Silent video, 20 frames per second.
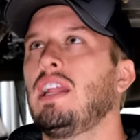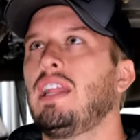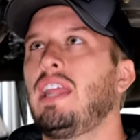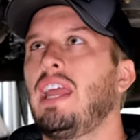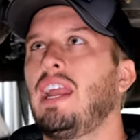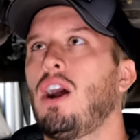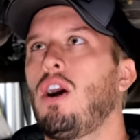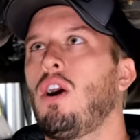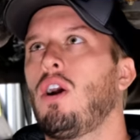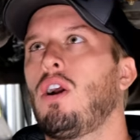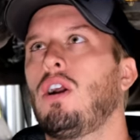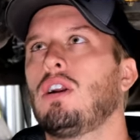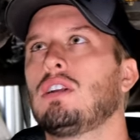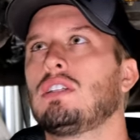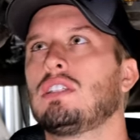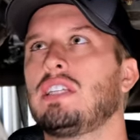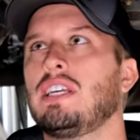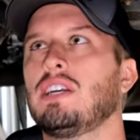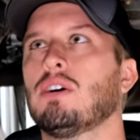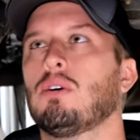they are
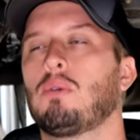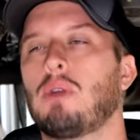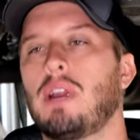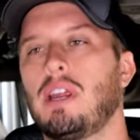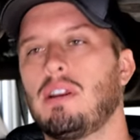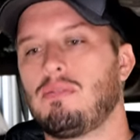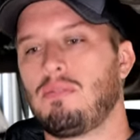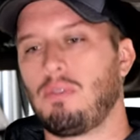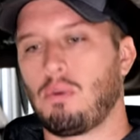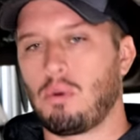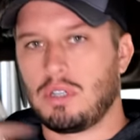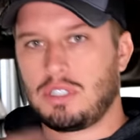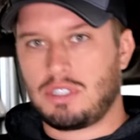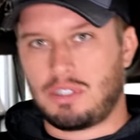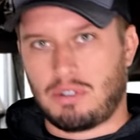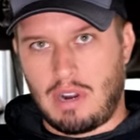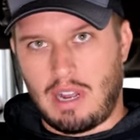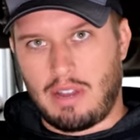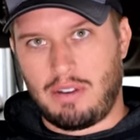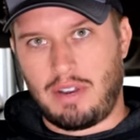steel reinforced
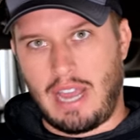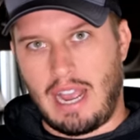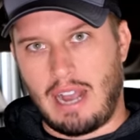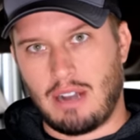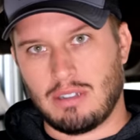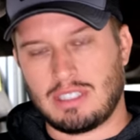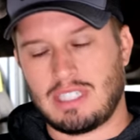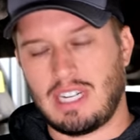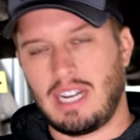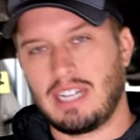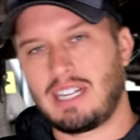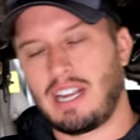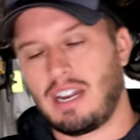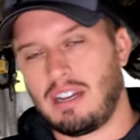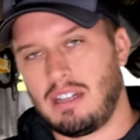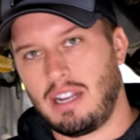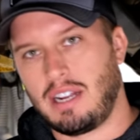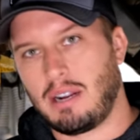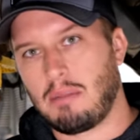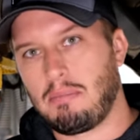around the outside, kind
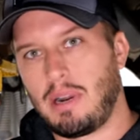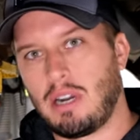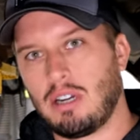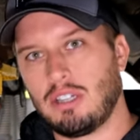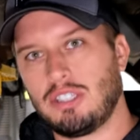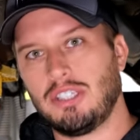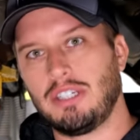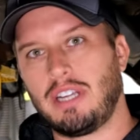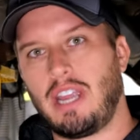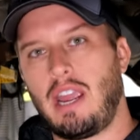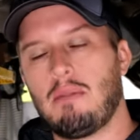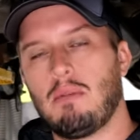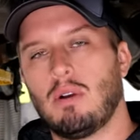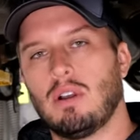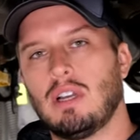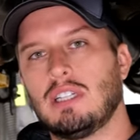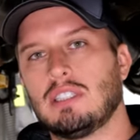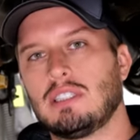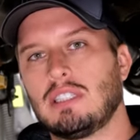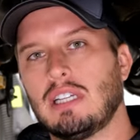of like a parachute cable
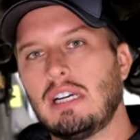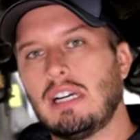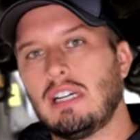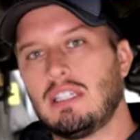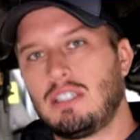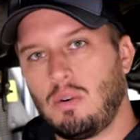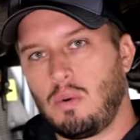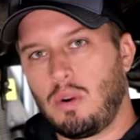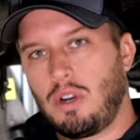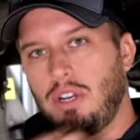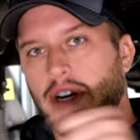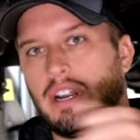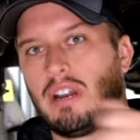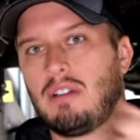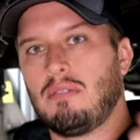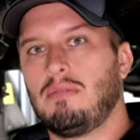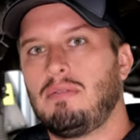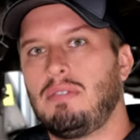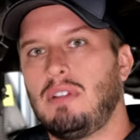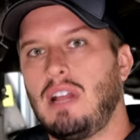is, to where you
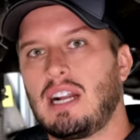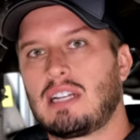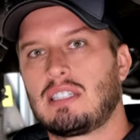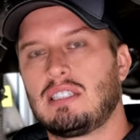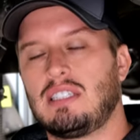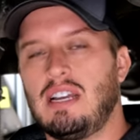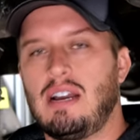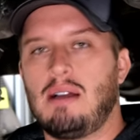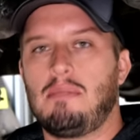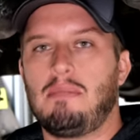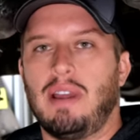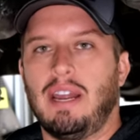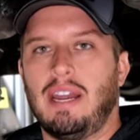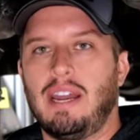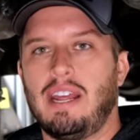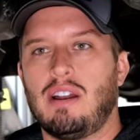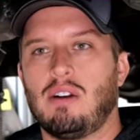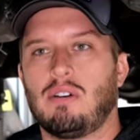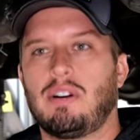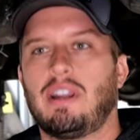can flex them and
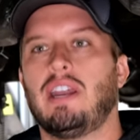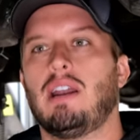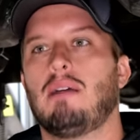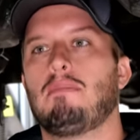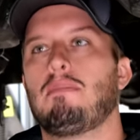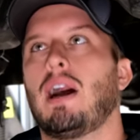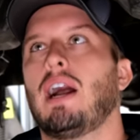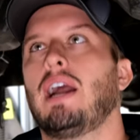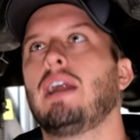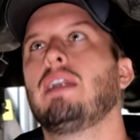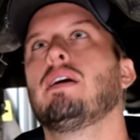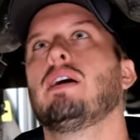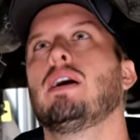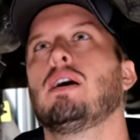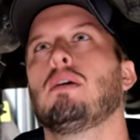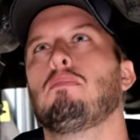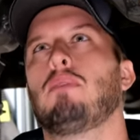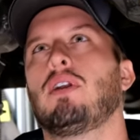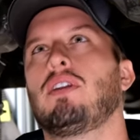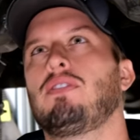they don't get in a bind.
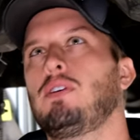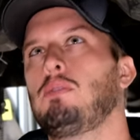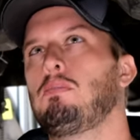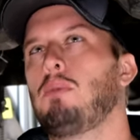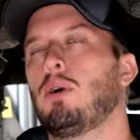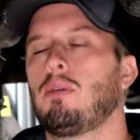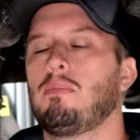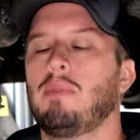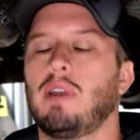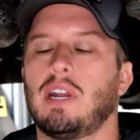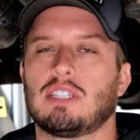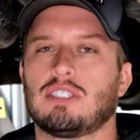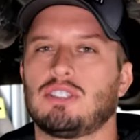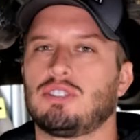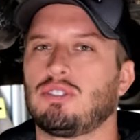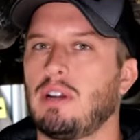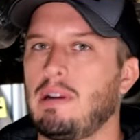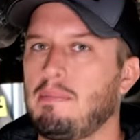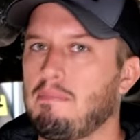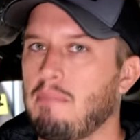But if you put them in
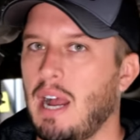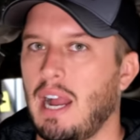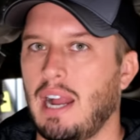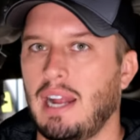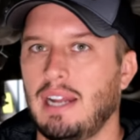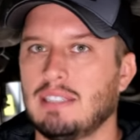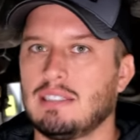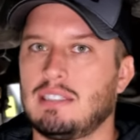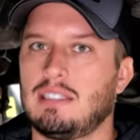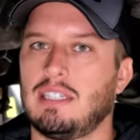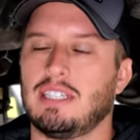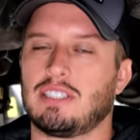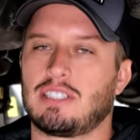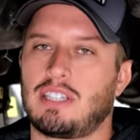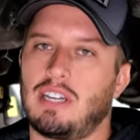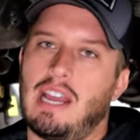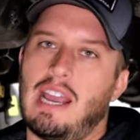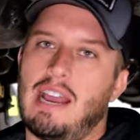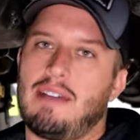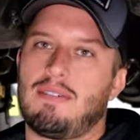extreme binds, it's
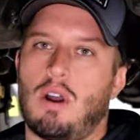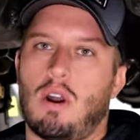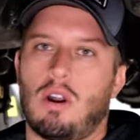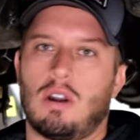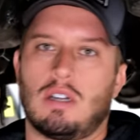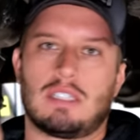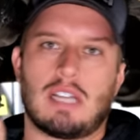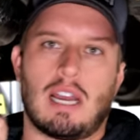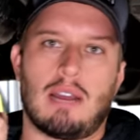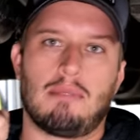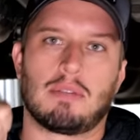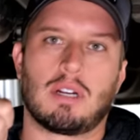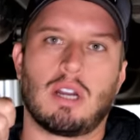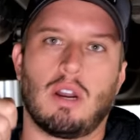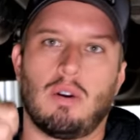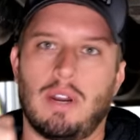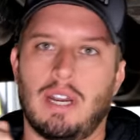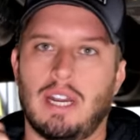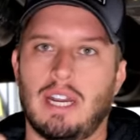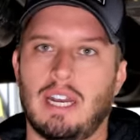gonna have a hard time
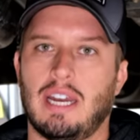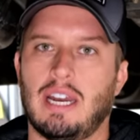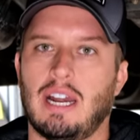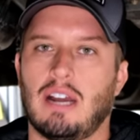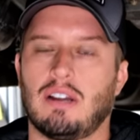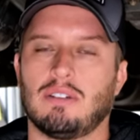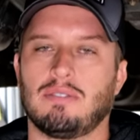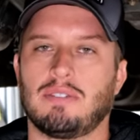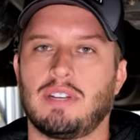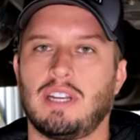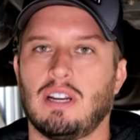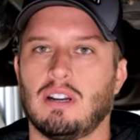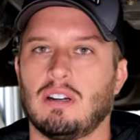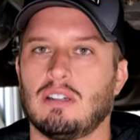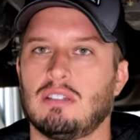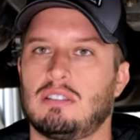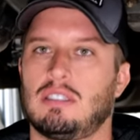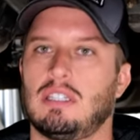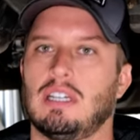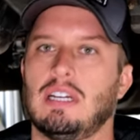going in and out of
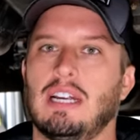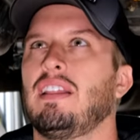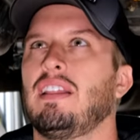gears.